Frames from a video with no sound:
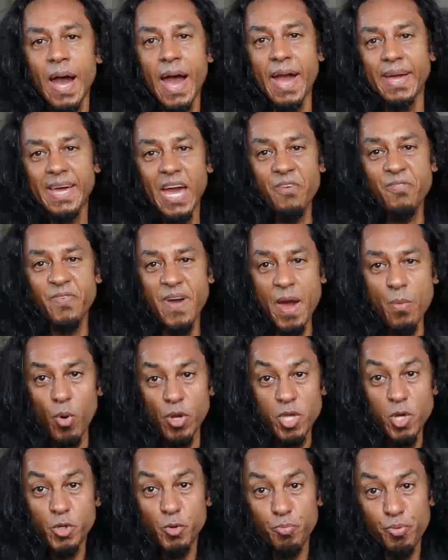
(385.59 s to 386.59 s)
Okay, fam,
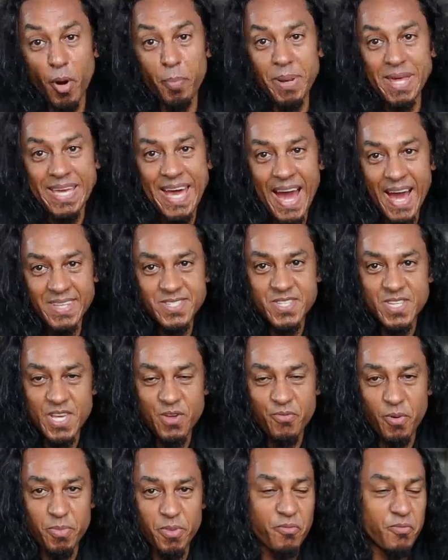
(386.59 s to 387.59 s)
well, you probably can't
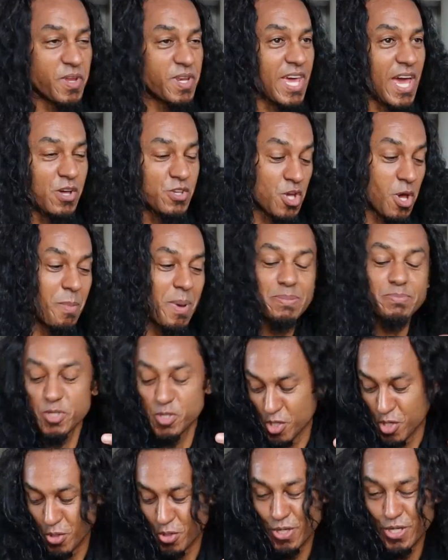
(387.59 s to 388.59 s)
see from the videos, I'm
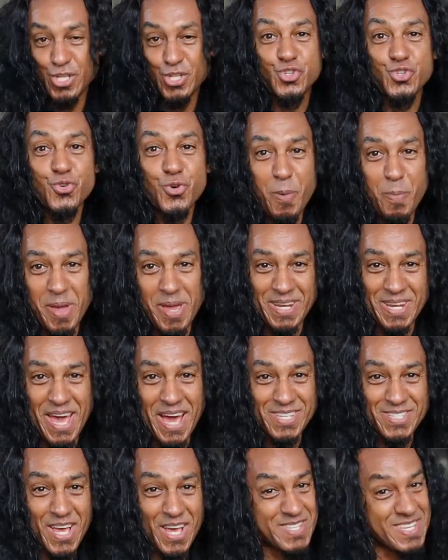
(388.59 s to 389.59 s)
absolutely dripping
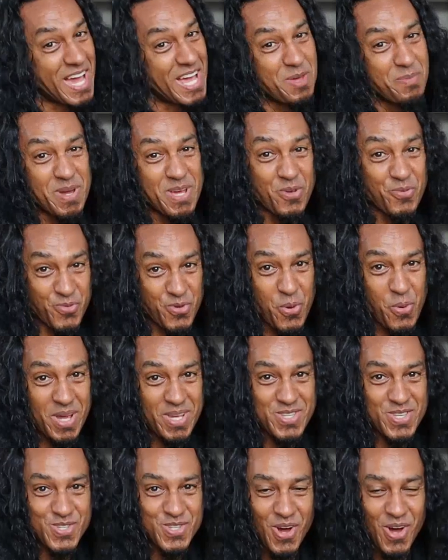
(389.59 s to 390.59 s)
now. So it's only been a few
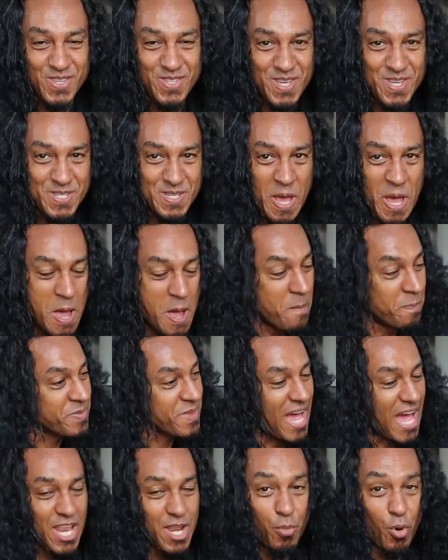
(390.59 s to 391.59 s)
exercises
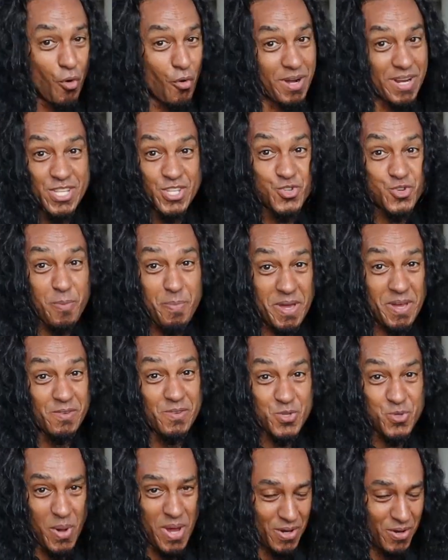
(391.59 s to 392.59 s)
and I'm already dripping
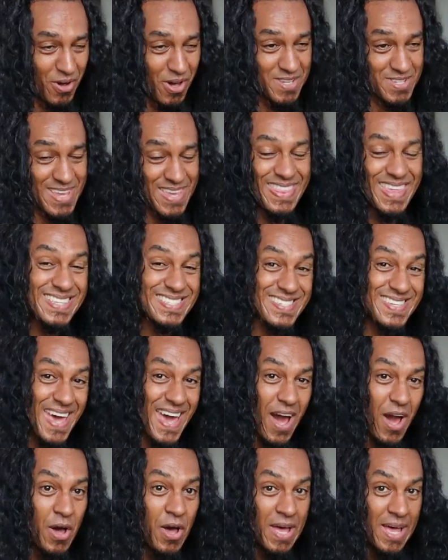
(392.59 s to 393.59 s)
of sweat, guys. So that's
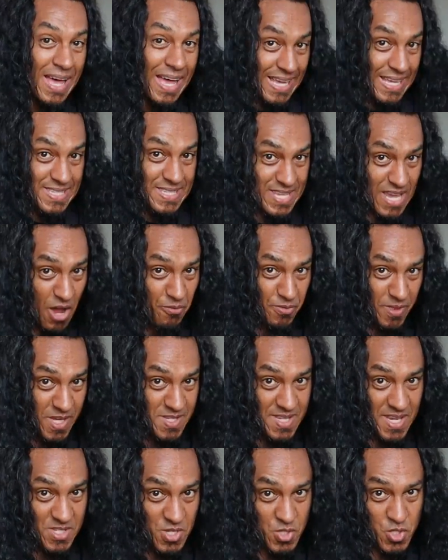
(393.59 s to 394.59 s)
how tough
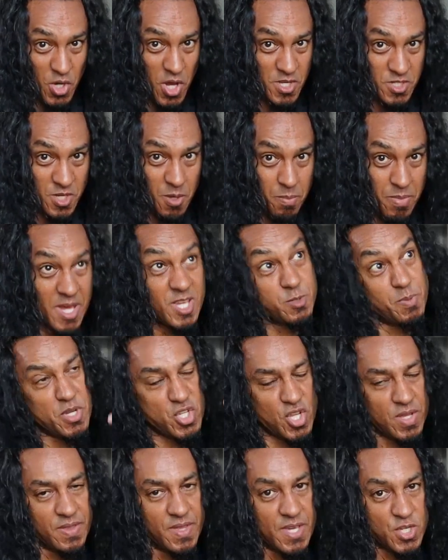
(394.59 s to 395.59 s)
these exercises can be,
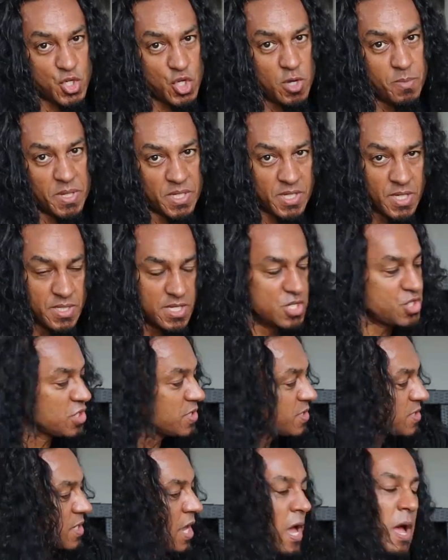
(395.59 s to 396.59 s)
especially in these humid
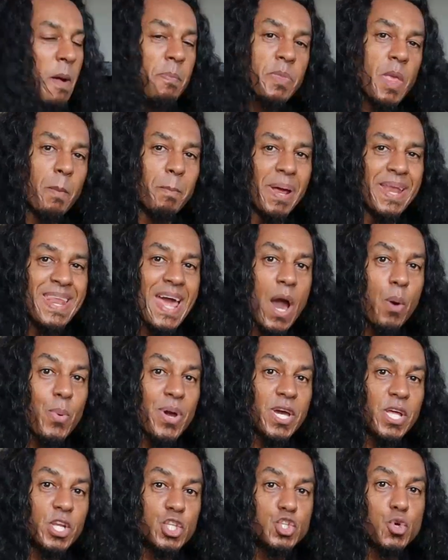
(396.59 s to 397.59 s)
conditions. But now
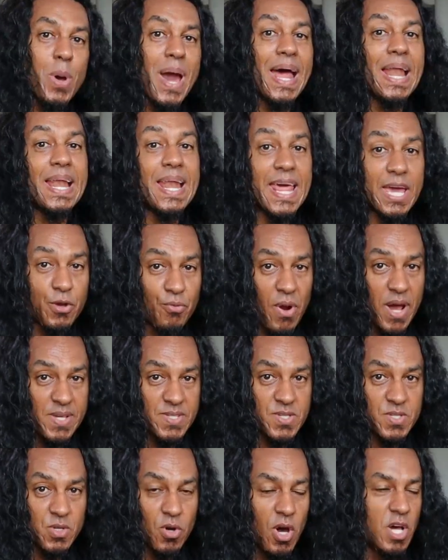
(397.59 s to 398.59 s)
we're gonna do our leg
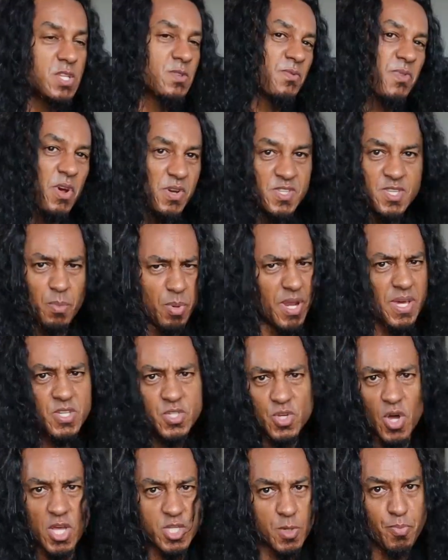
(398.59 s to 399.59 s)
raises, guys. Very simple
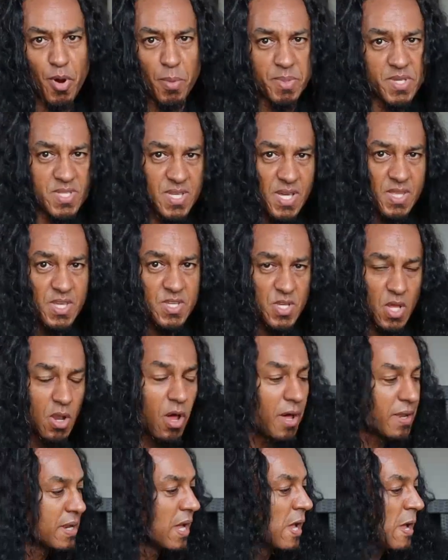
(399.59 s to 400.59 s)
exercise, you've probably seen this a
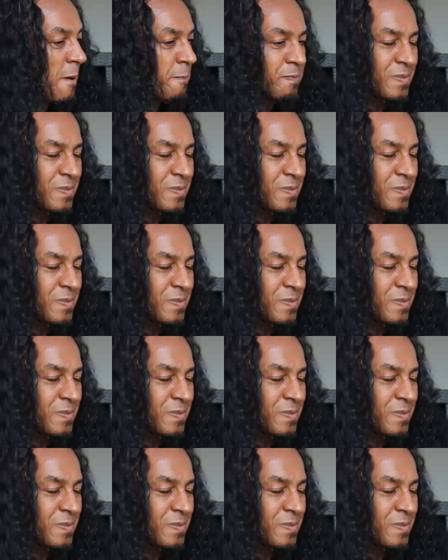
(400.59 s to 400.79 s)
lot.